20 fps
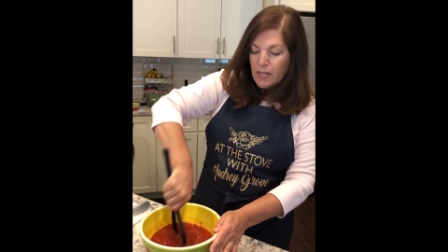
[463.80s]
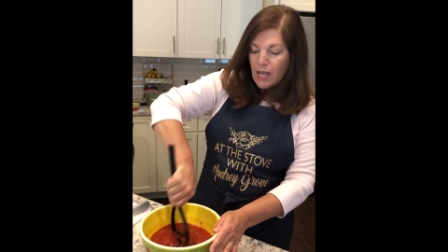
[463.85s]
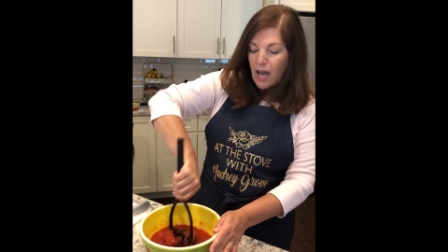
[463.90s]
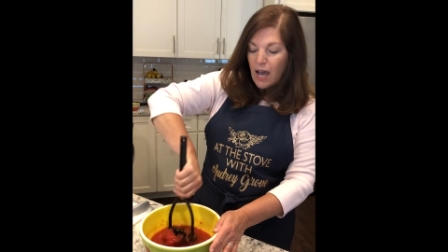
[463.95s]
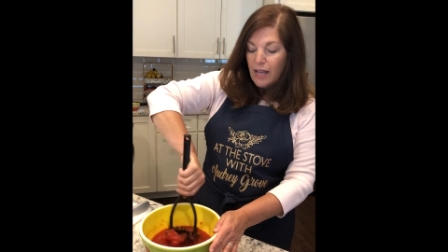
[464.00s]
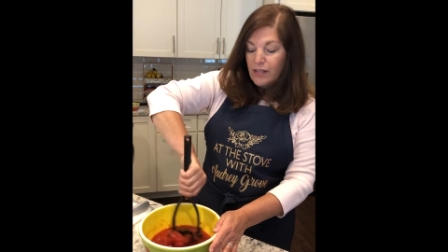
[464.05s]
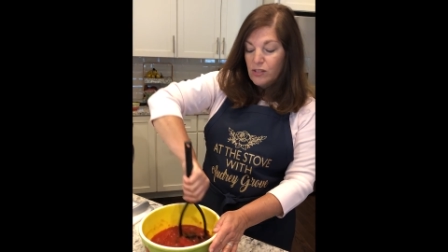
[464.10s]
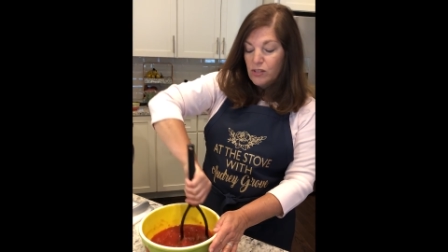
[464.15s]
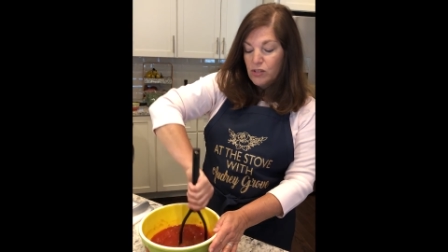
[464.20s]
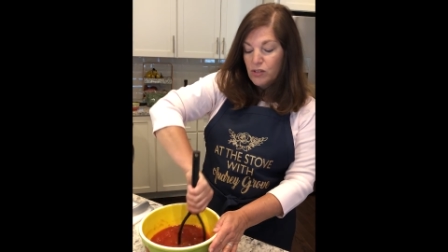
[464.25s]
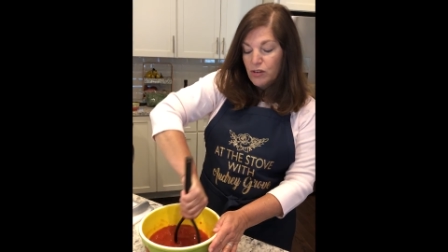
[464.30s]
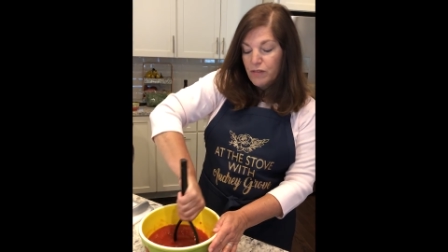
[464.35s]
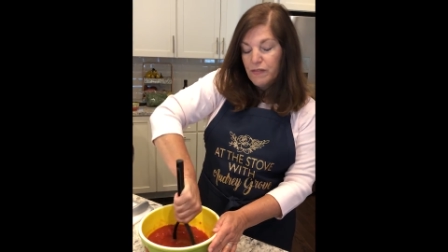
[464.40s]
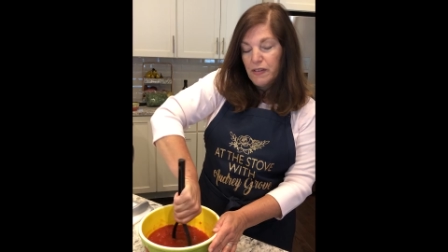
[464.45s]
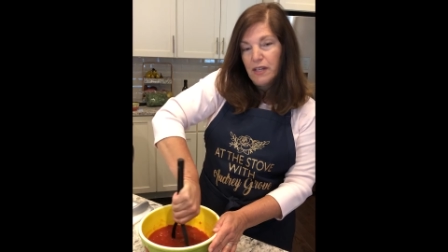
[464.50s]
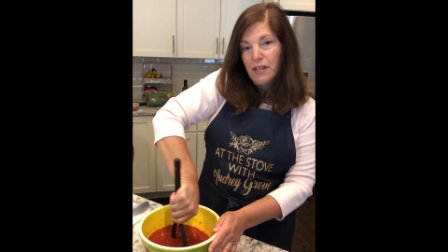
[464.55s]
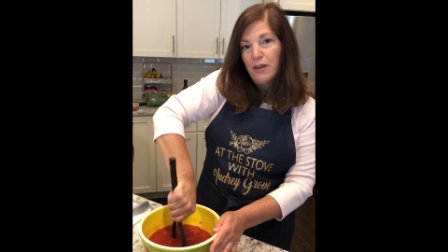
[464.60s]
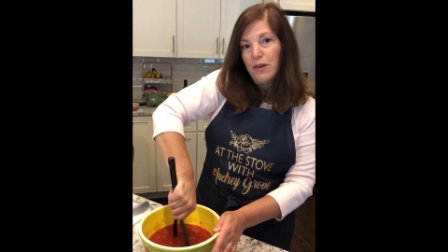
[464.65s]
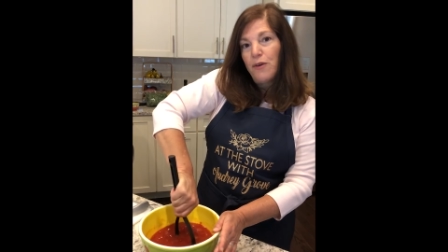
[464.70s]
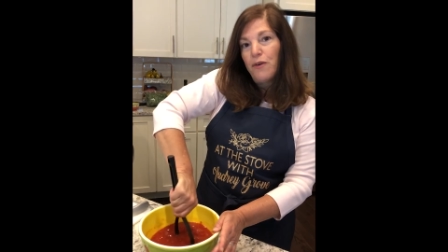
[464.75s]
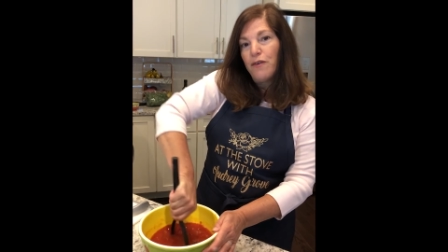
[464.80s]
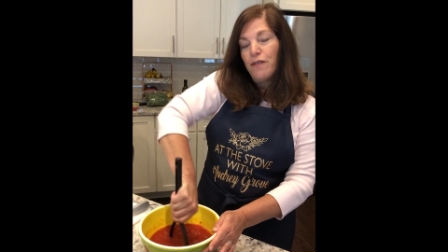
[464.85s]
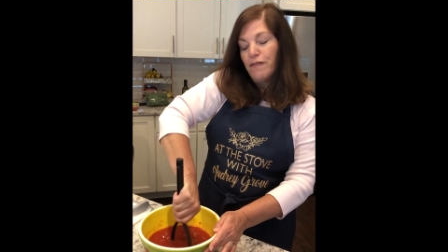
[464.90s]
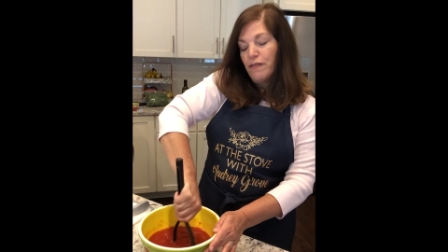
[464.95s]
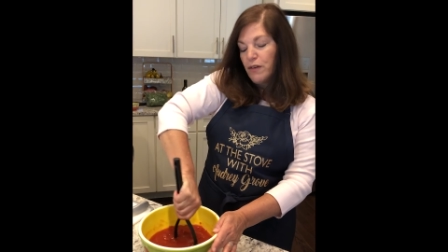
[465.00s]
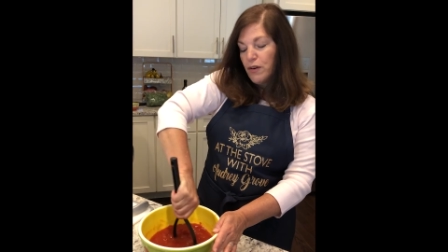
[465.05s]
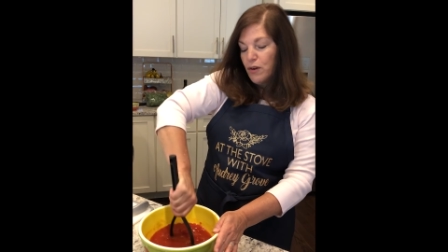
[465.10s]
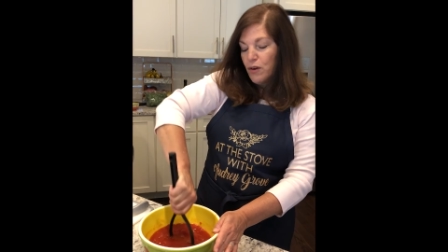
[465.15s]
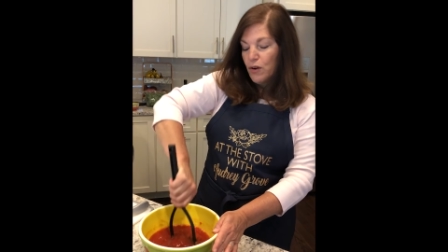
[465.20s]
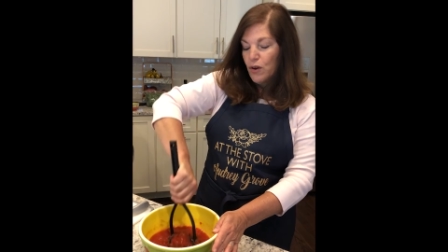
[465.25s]
I serve it
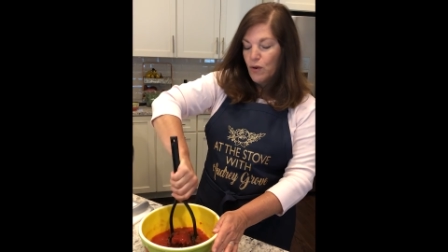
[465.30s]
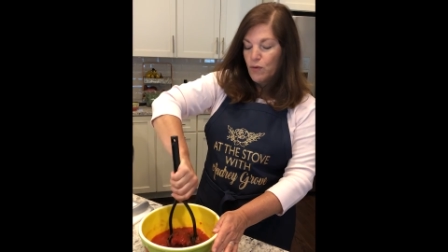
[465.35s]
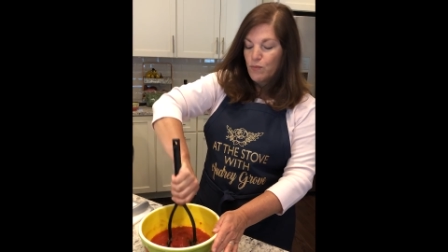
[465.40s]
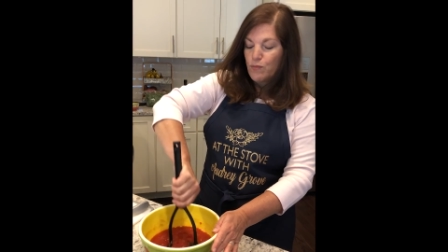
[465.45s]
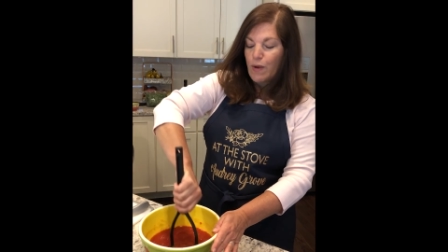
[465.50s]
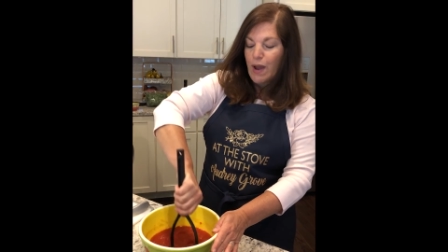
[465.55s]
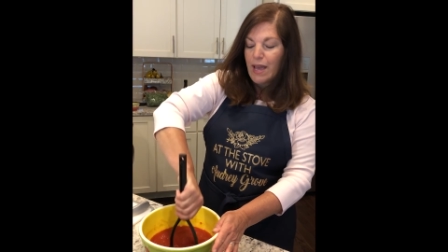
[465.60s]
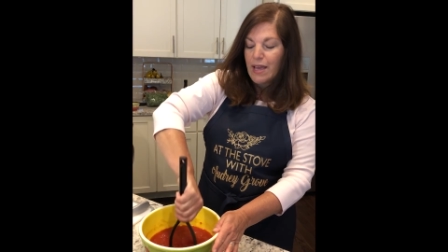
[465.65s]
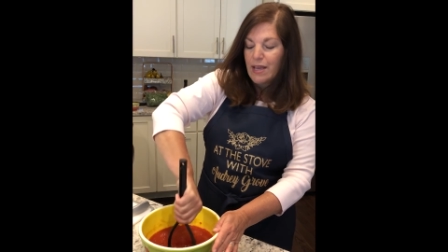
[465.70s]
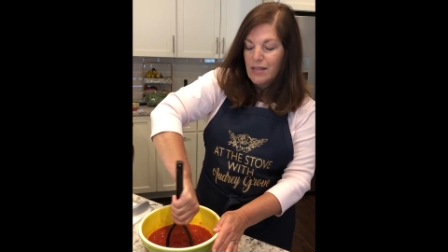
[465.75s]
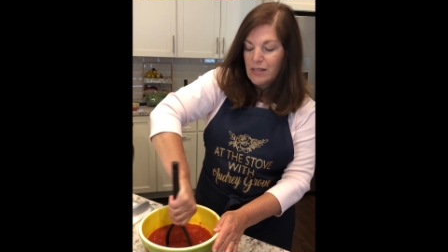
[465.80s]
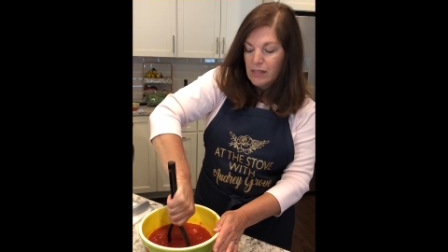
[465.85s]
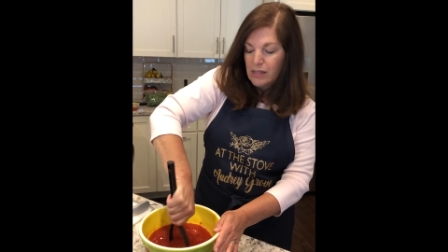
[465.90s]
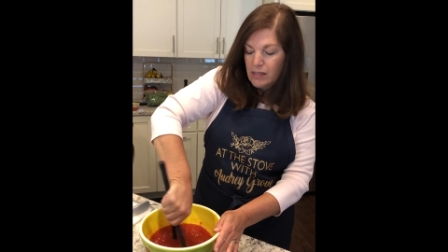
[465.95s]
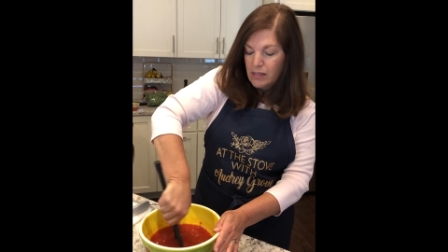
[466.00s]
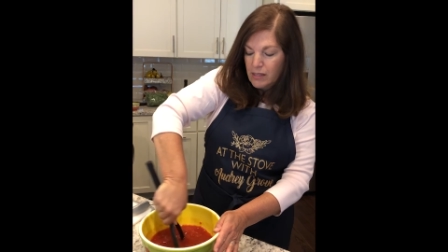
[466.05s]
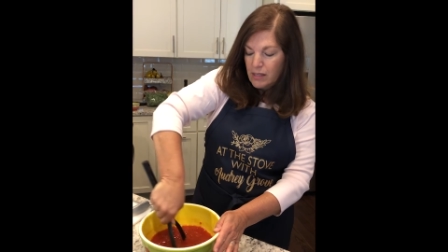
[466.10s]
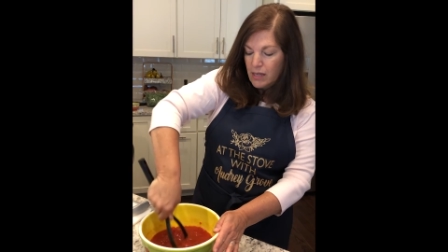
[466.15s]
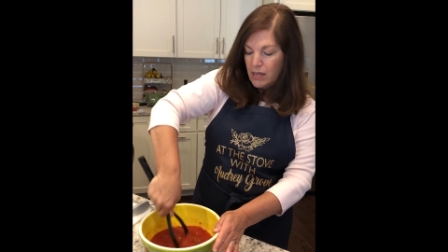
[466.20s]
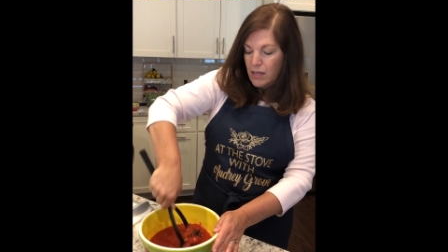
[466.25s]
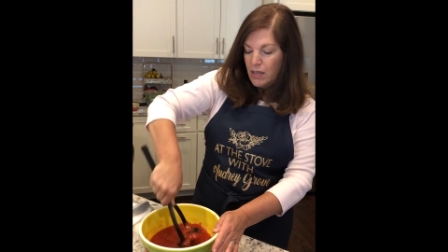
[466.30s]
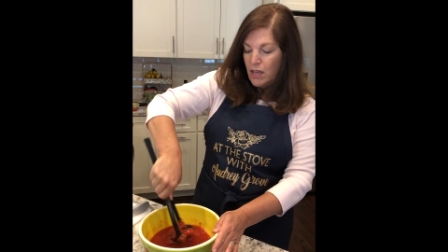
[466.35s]
over rice